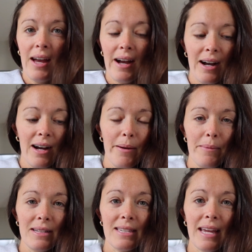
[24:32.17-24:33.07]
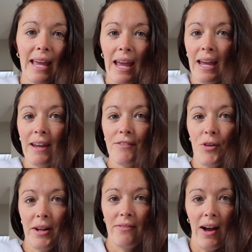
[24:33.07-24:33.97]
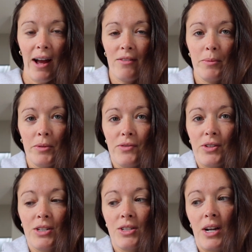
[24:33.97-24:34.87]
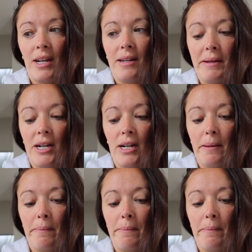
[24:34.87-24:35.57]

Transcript: It's like 8:45. The movers are going to be here any